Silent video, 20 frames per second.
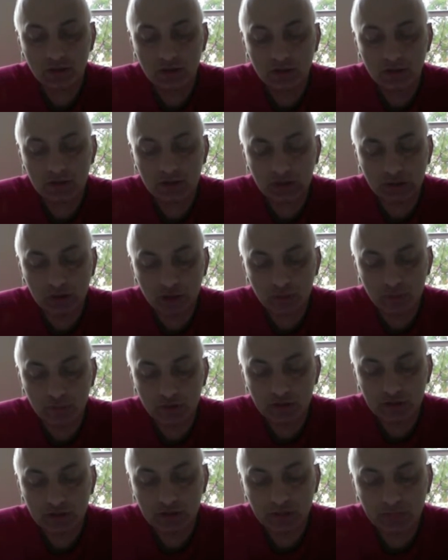The club
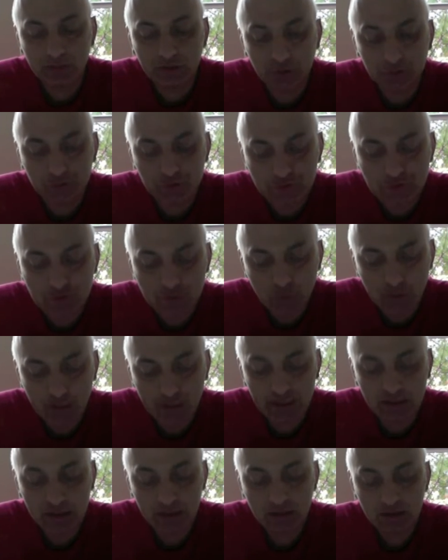had begun to
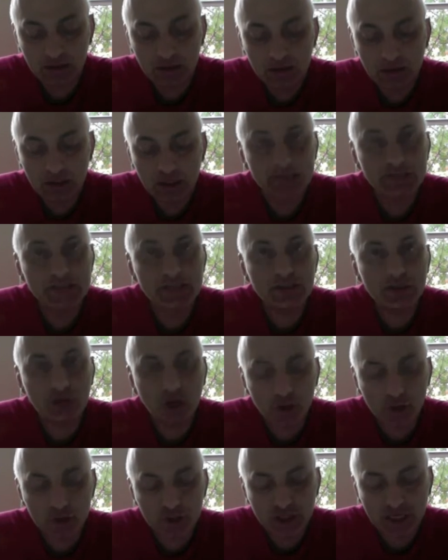sway. Its
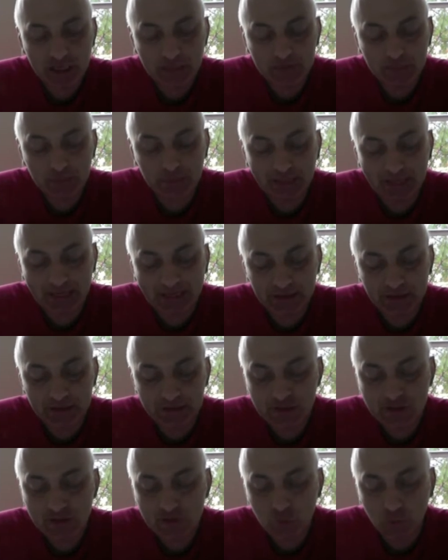star-shaped
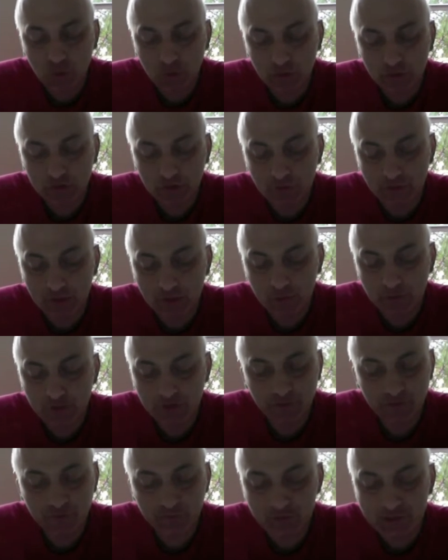blackness swirled around in
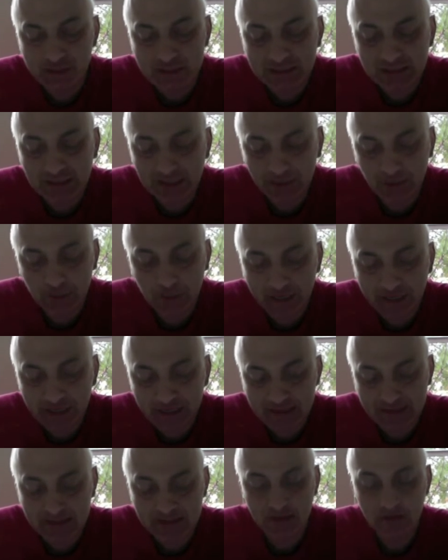a freestyle
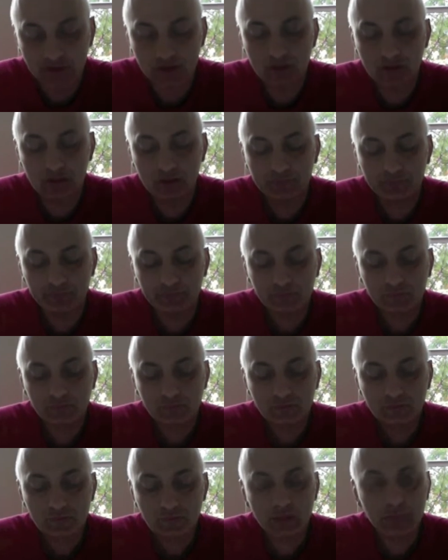mess.
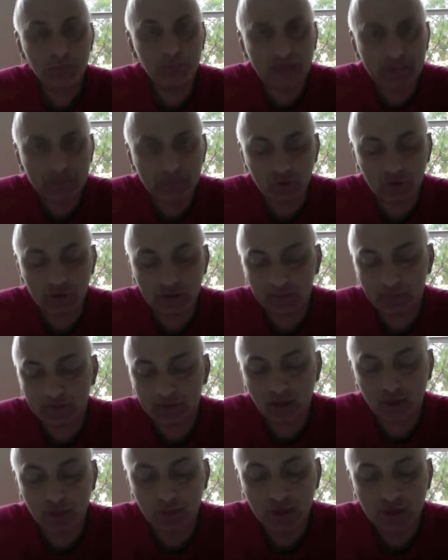People had
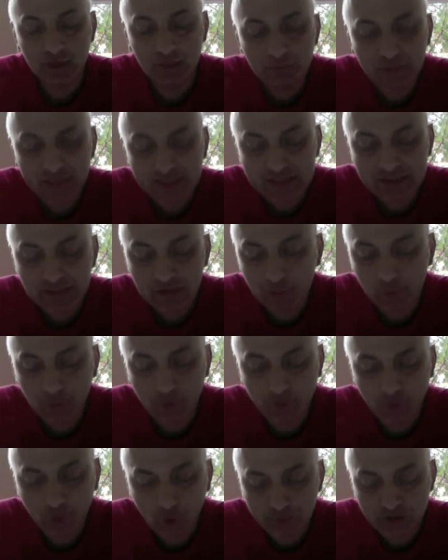become mixed up
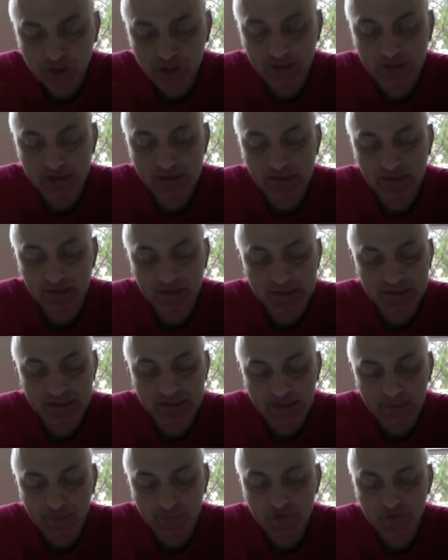with objects and the
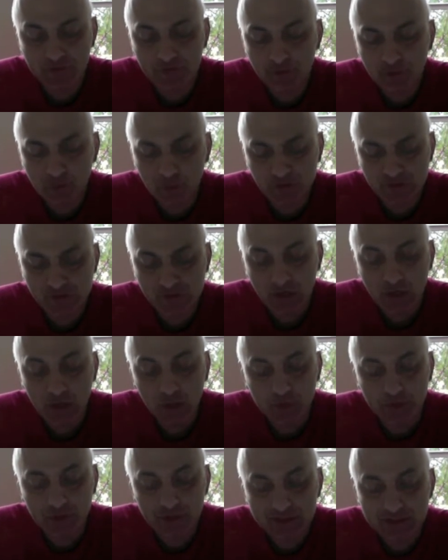stems of notes,
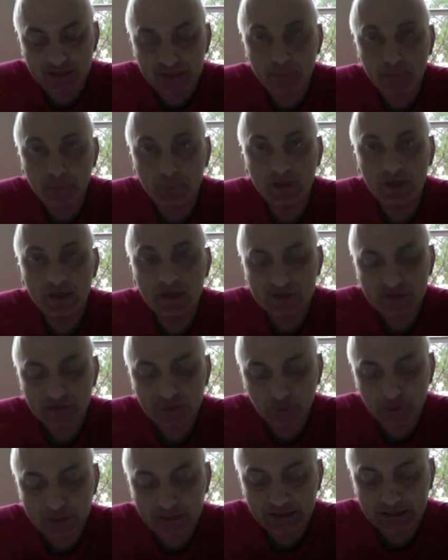with the dim,
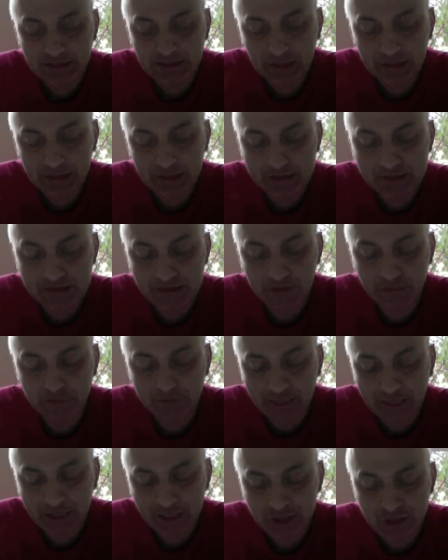secreted lights that
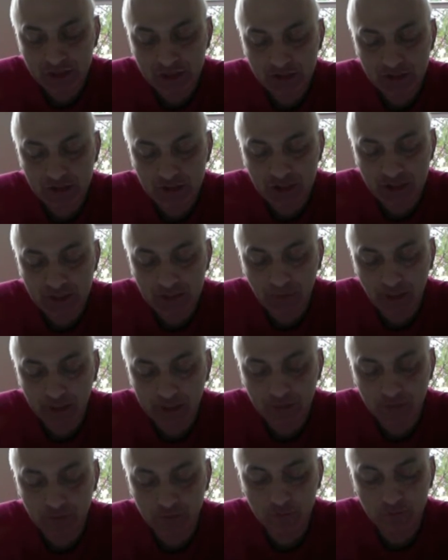flashed in G
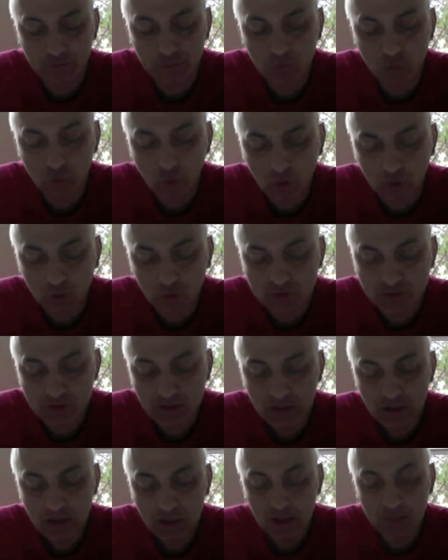minor from the walls.
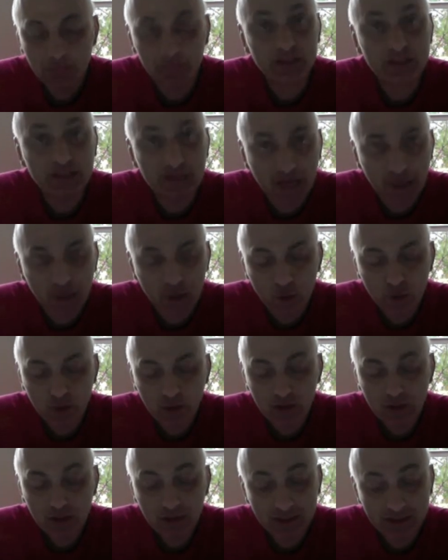But now,
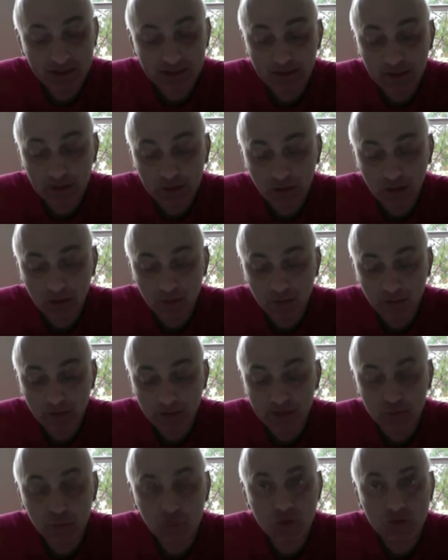and in the club,
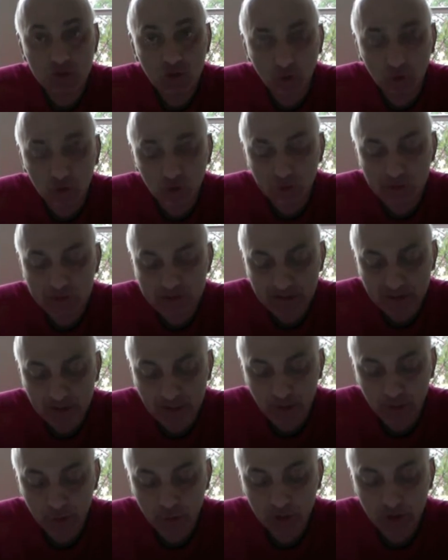it was always
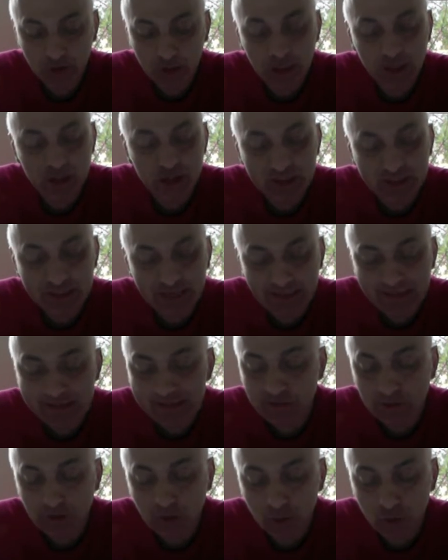now, she
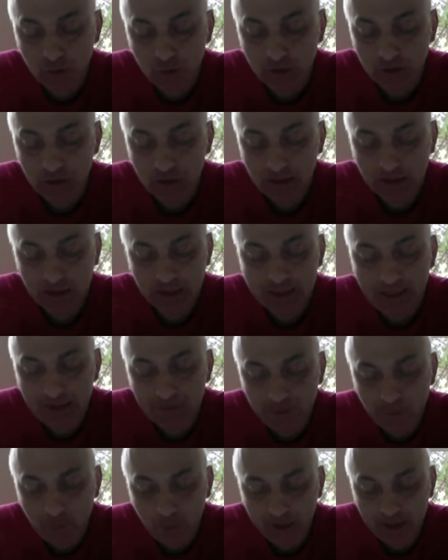danced alone, like
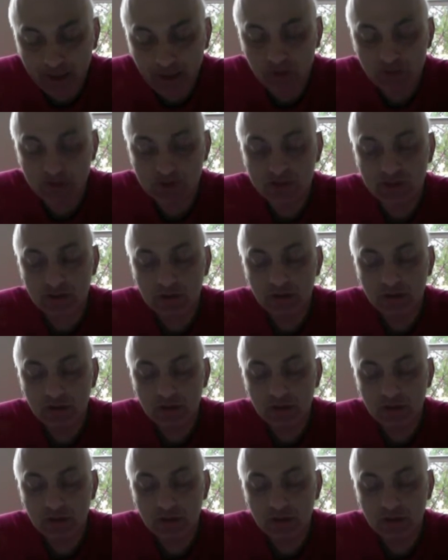everyone else.